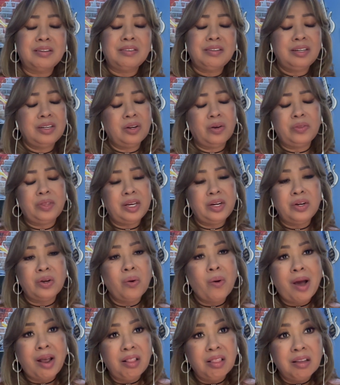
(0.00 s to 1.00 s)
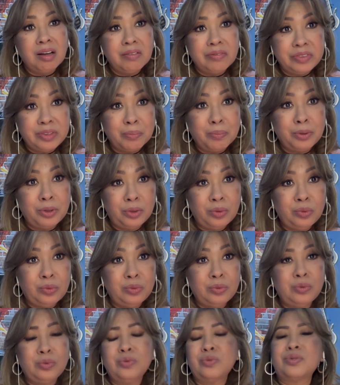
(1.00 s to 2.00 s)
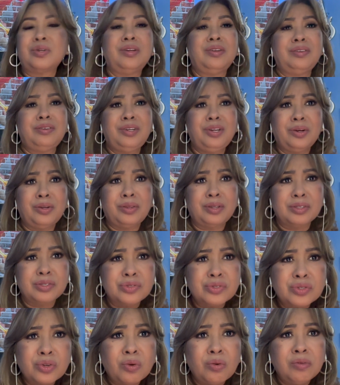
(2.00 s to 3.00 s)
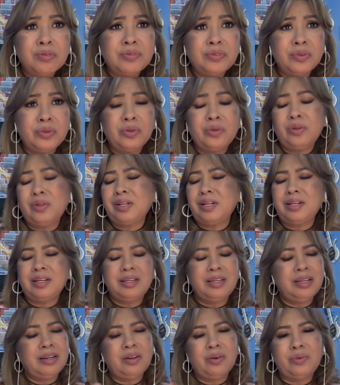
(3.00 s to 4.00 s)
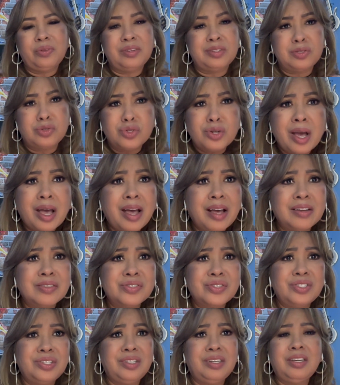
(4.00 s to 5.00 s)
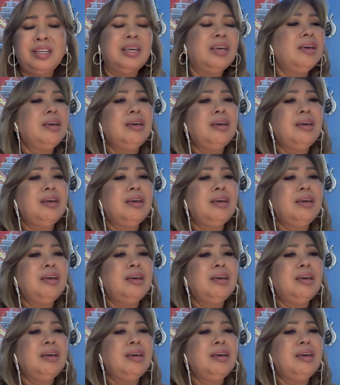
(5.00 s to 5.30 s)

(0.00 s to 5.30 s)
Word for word: you know, they know I love the blues and, you know, the soulful and, you know, the jazzy.